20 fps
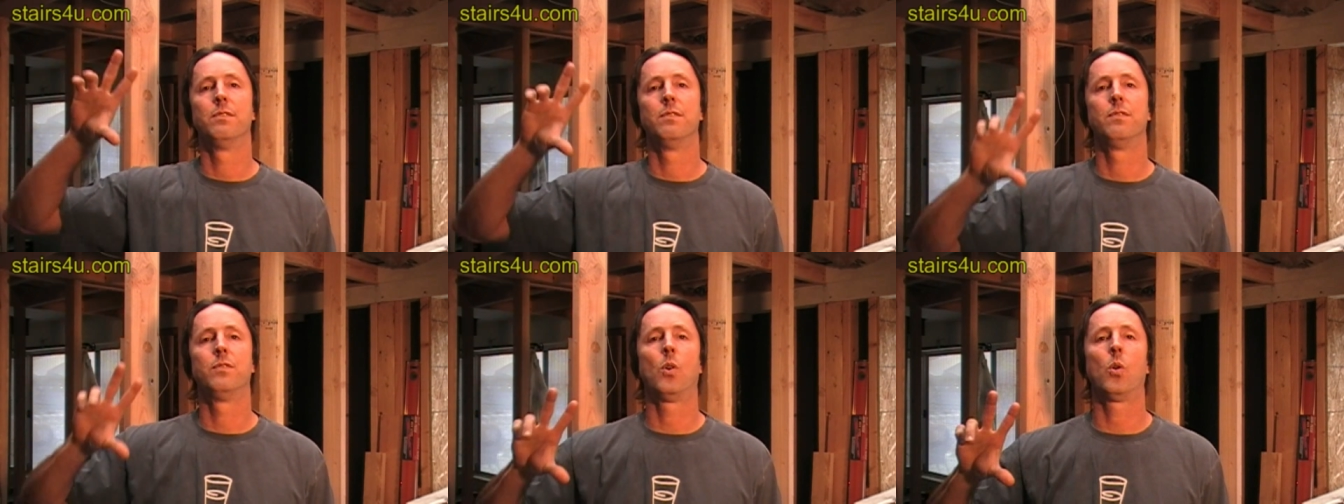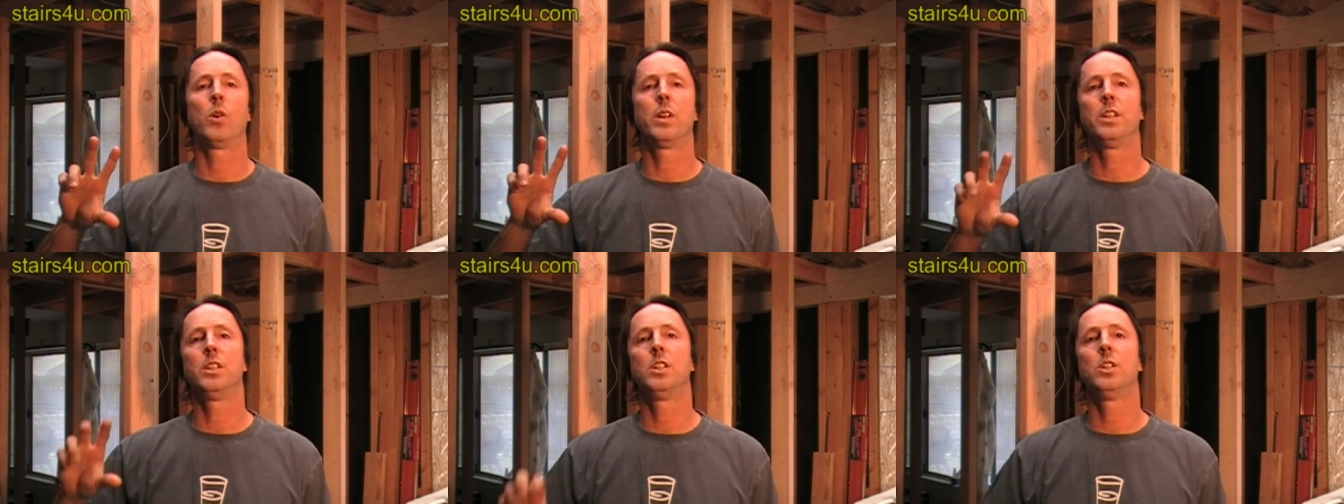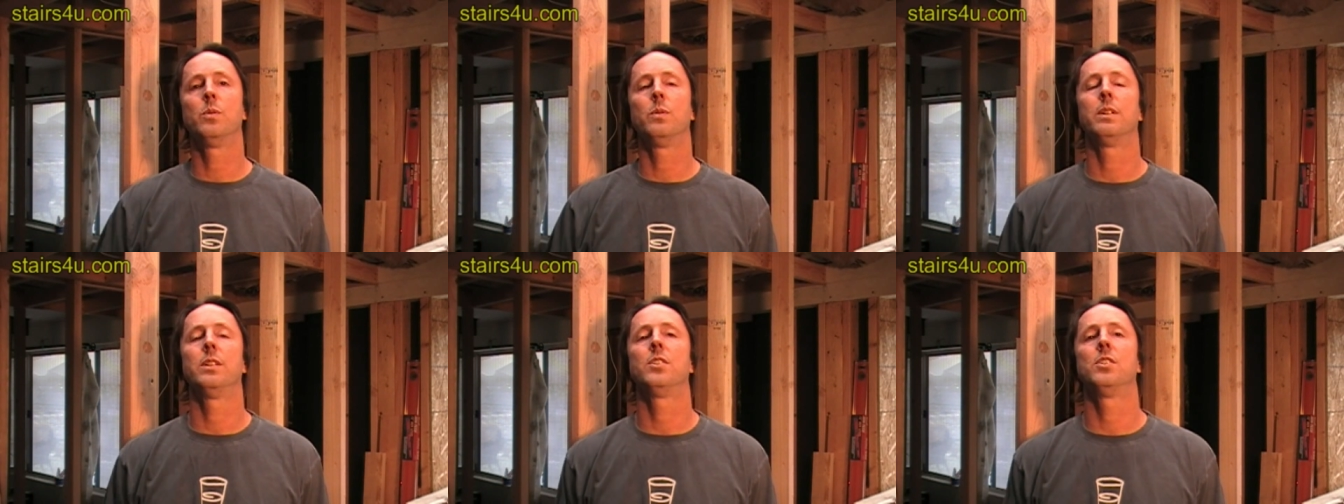
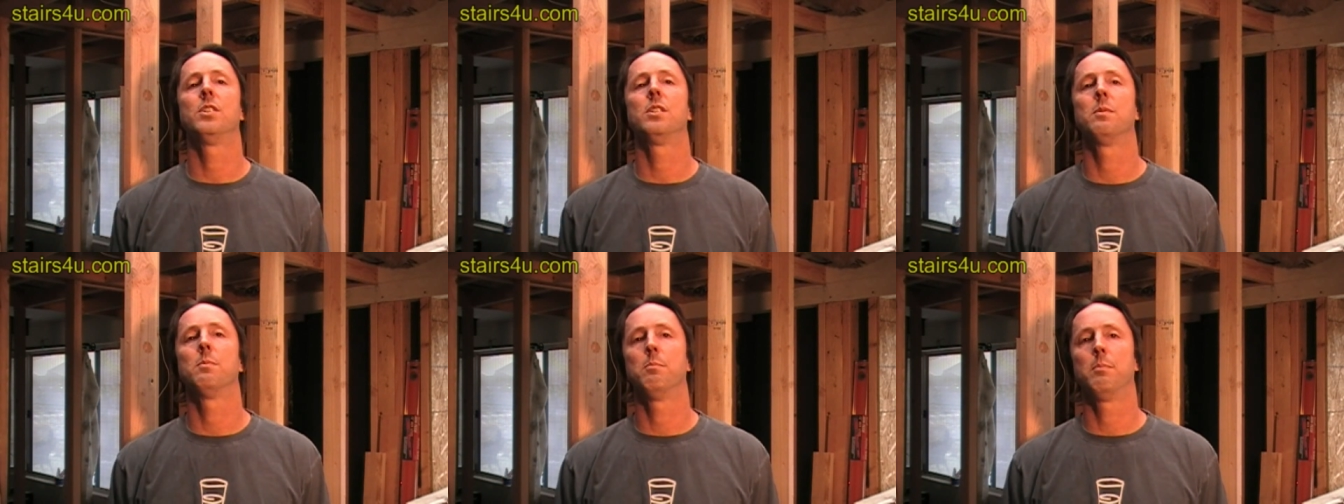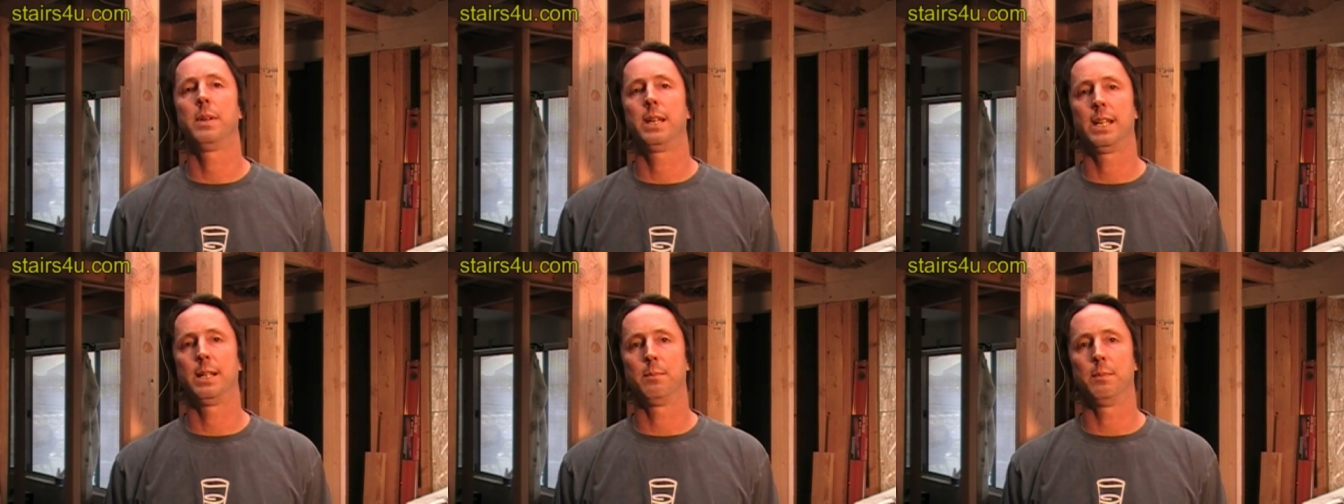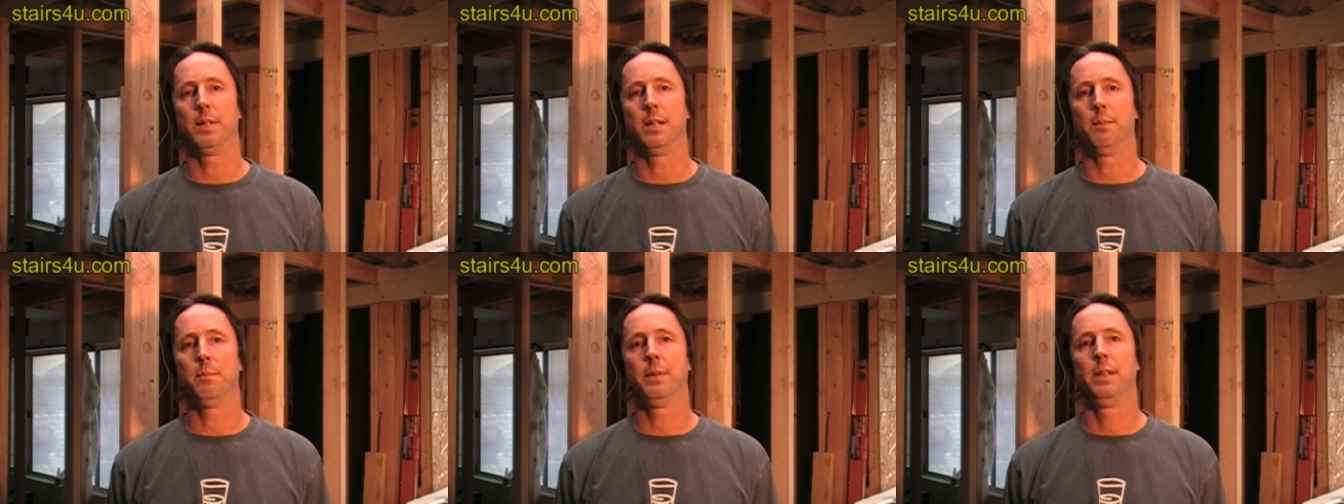forty-two inches
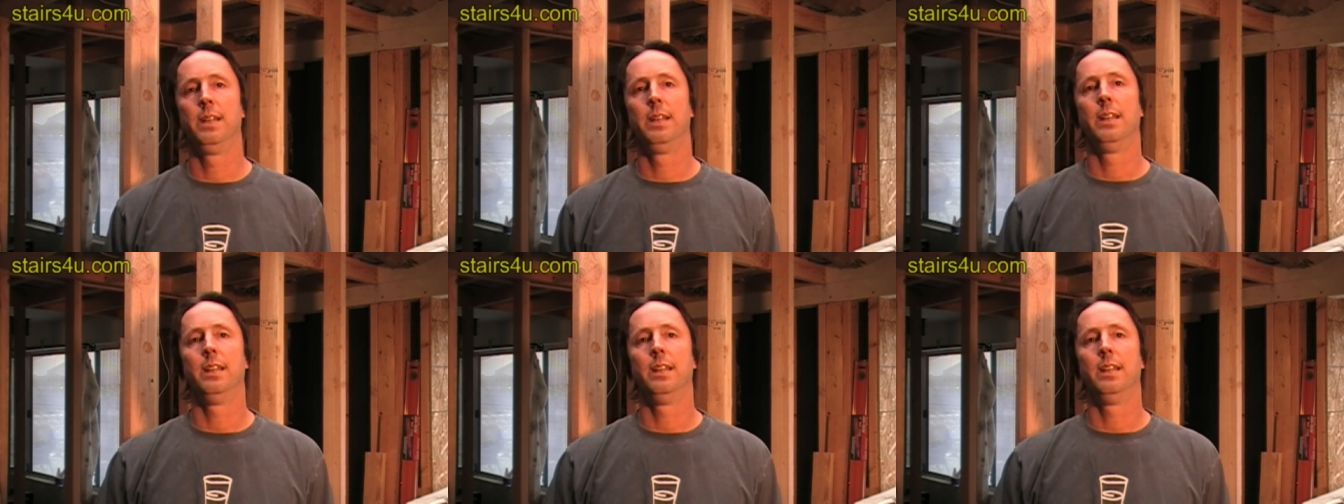minimum.